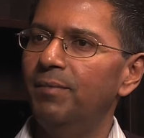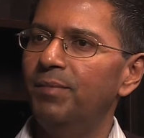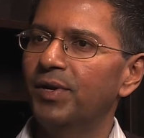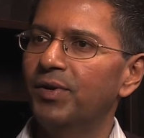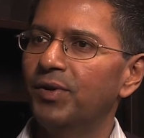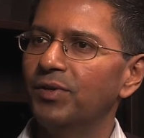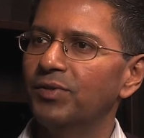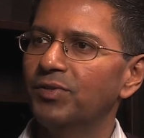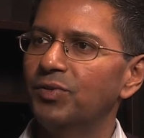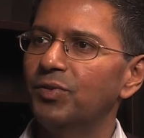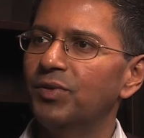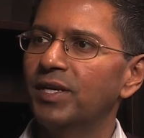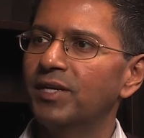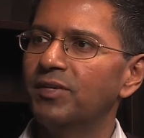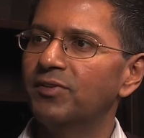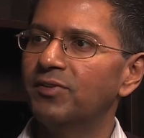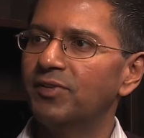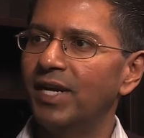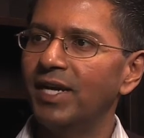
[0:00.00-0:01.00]
because you
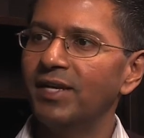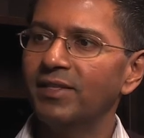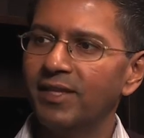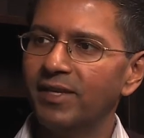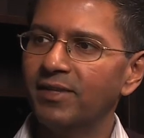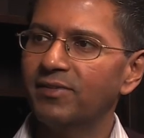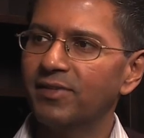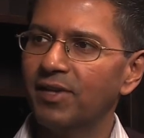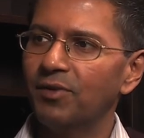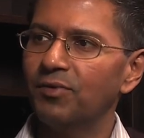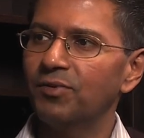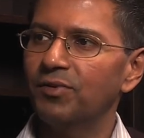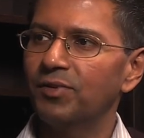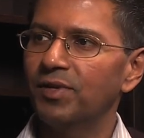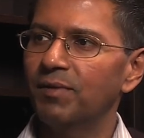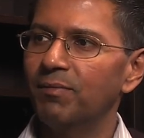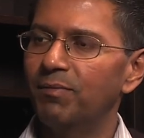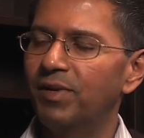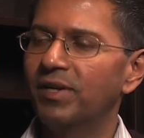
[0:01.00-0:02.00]
can try things out, you
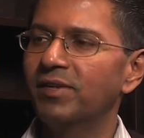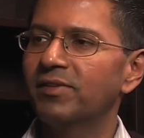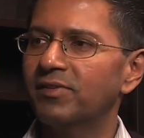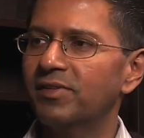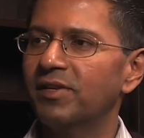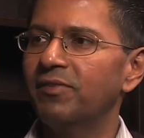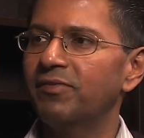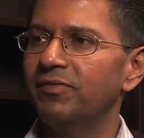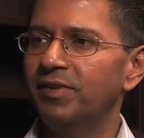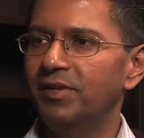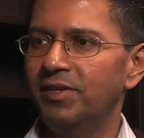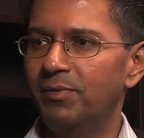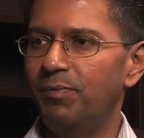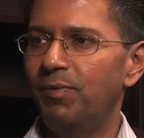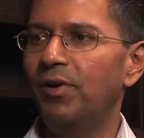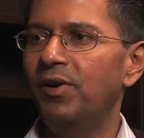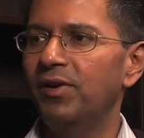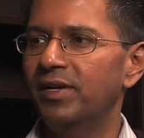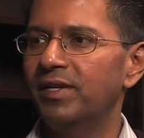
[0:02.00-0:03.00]
can build stuff and
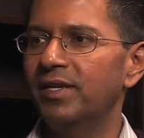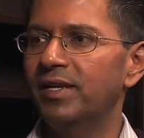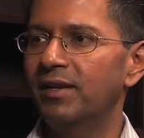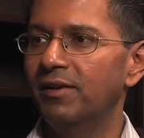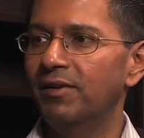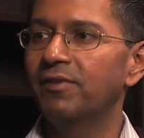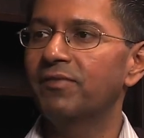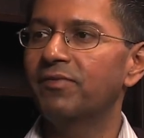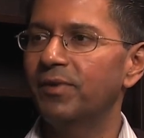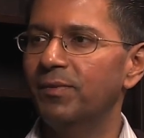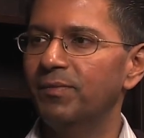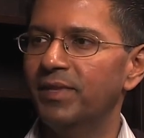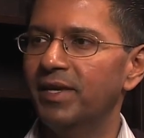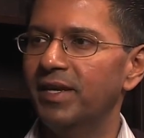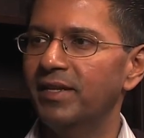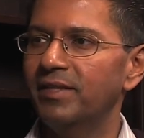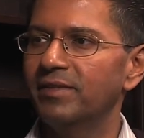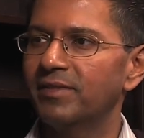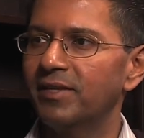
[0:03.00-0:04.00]
deploy it and learn from
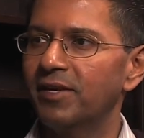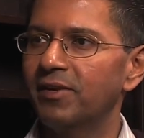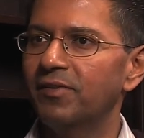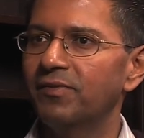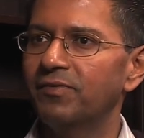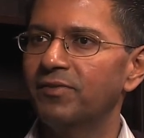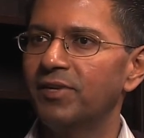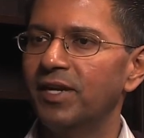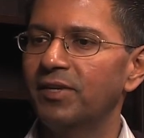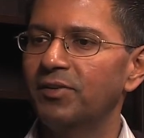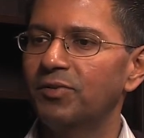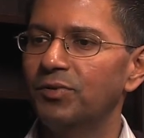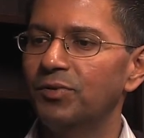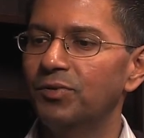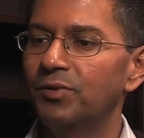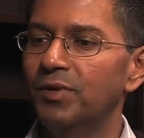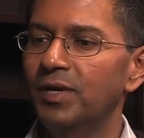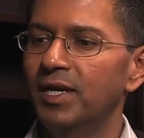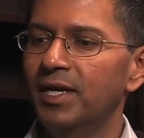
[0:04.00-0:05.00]
there instead of trying
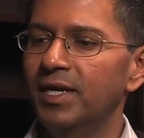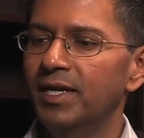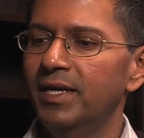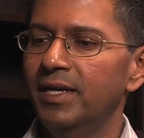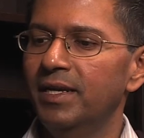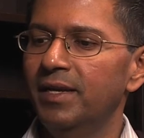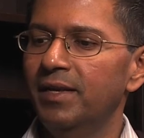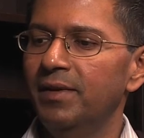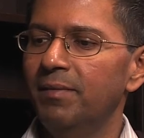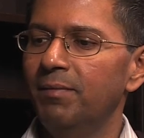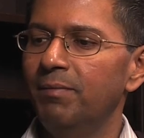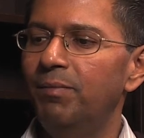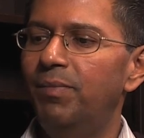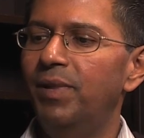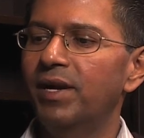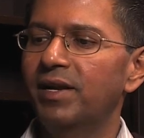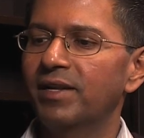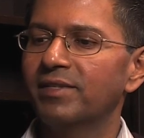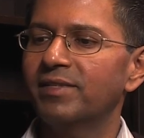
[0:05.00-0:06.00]
to
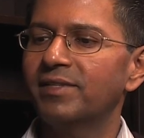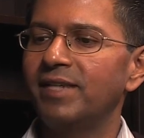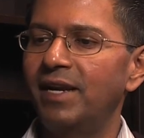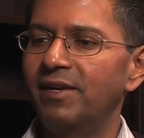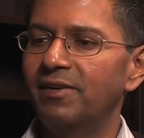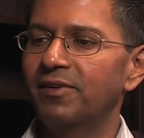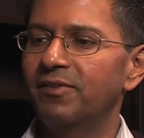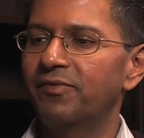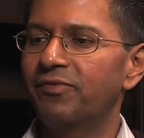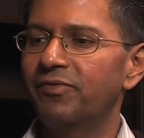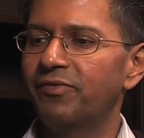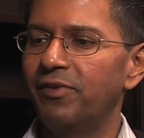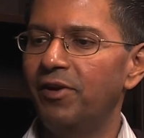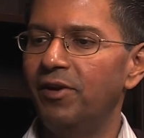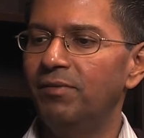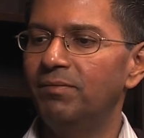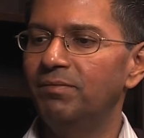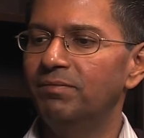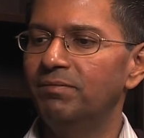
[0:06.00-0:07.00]
build a standard
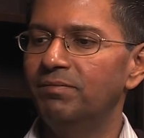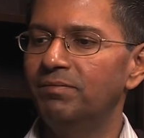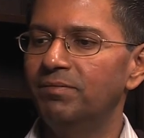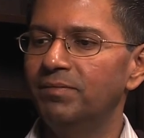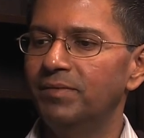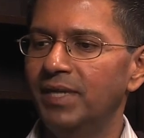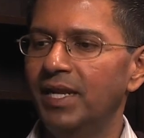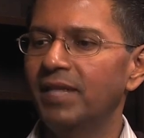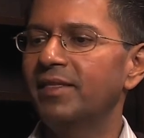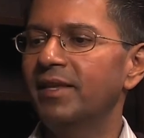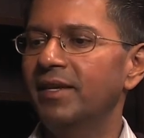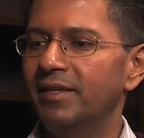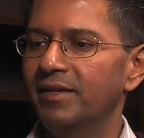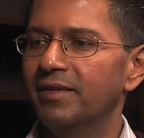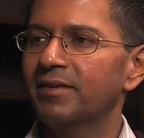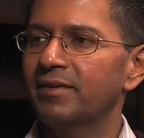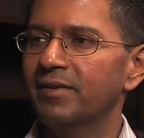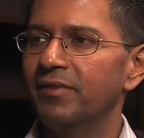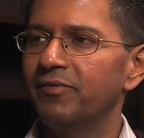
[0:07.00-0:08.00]
from nothing,
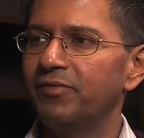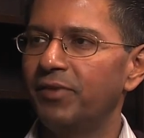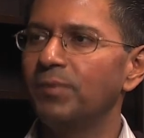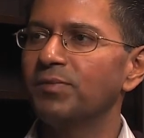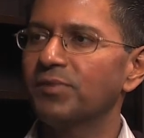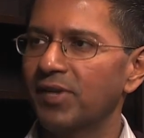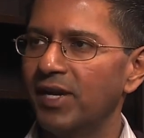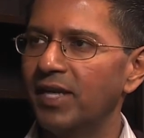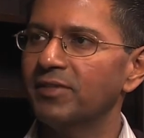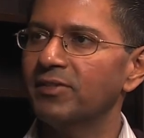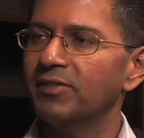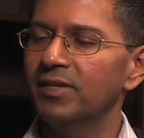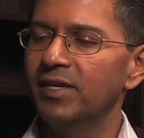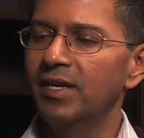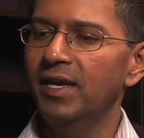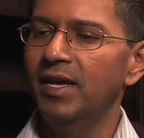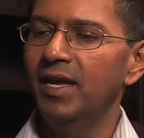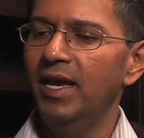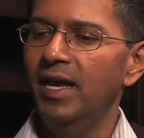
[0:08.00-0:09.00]
from scratch.
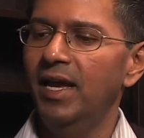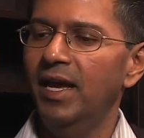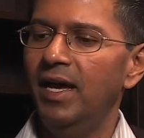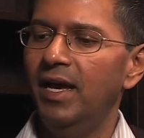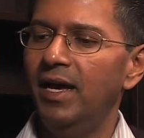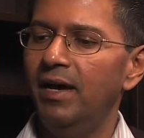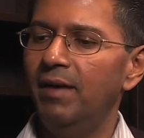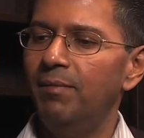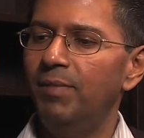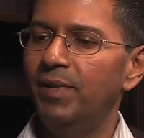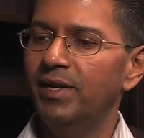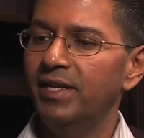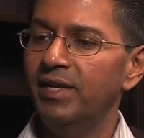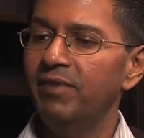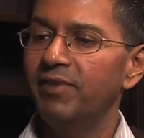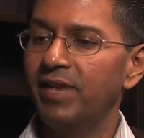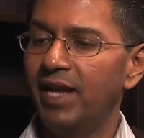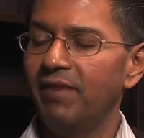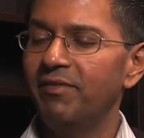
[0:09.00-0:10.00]
Uh, but
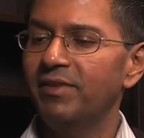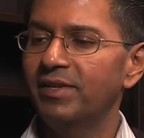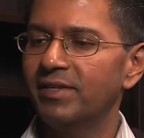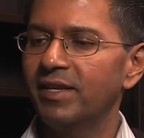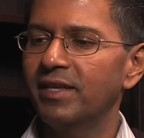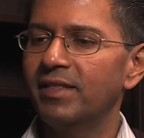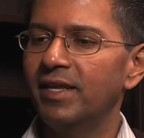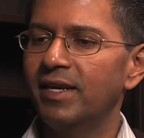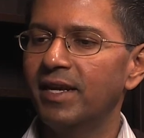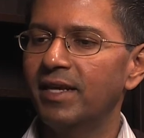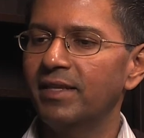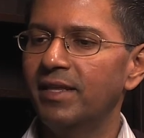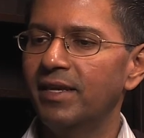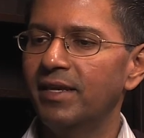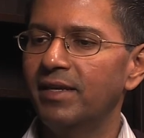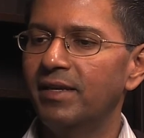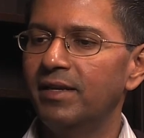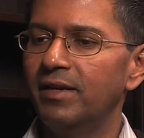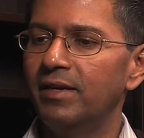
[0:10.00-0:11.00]
even having said that, I
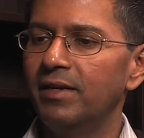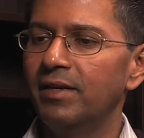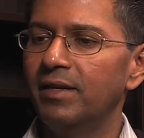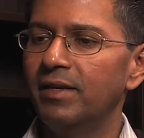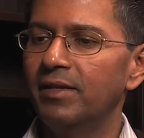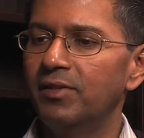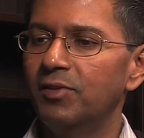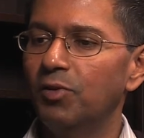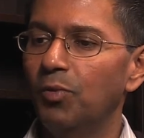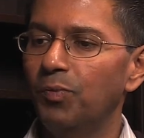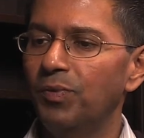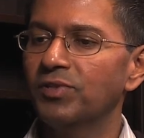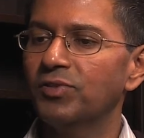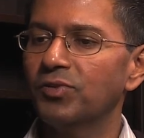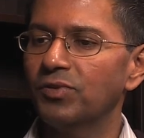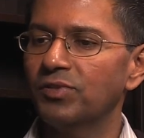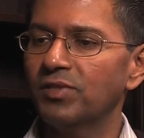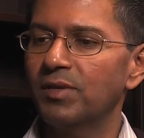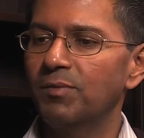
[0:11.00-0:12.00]
think uh, the open
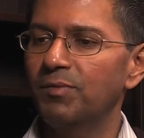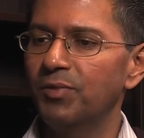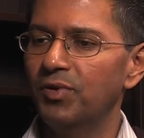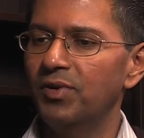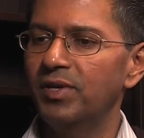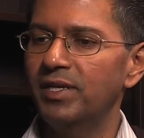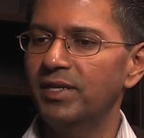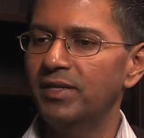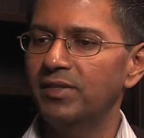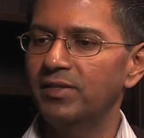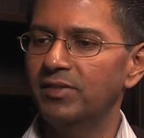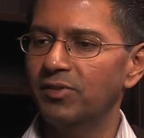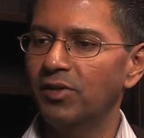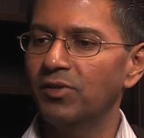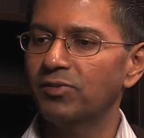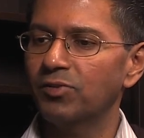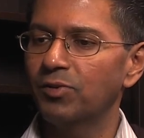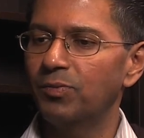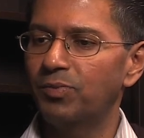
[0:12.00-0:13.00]
source community is
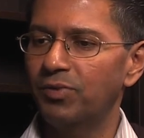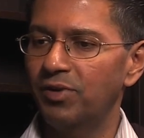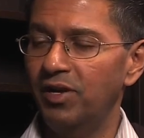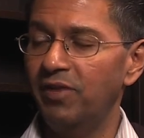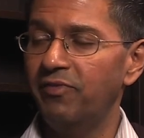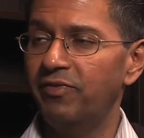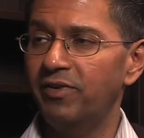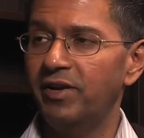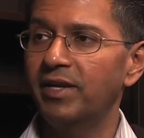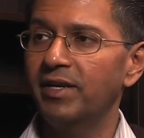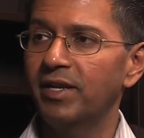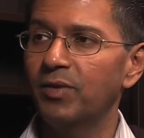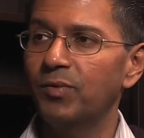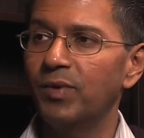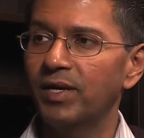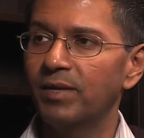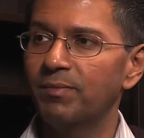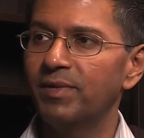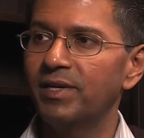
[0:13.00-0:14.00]
also proliferating
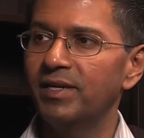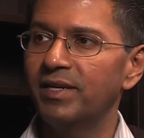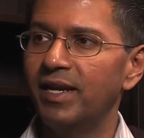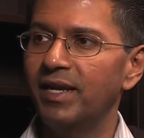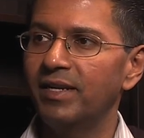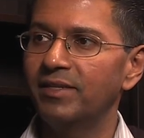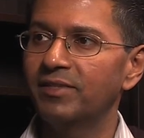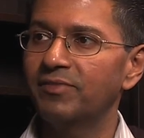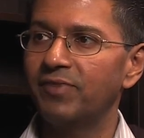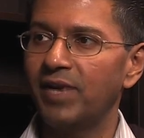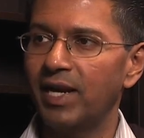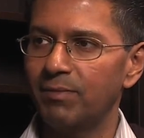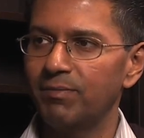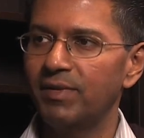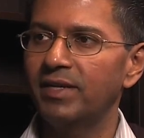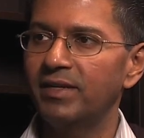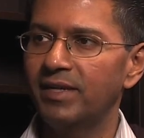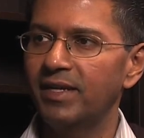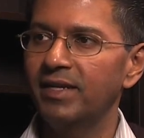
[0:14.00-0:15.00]
quite a bit and is
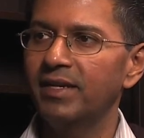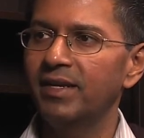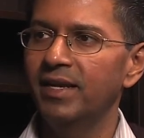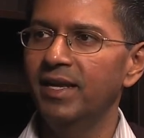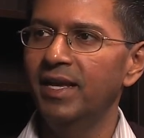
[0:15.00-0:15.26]
fragmenting.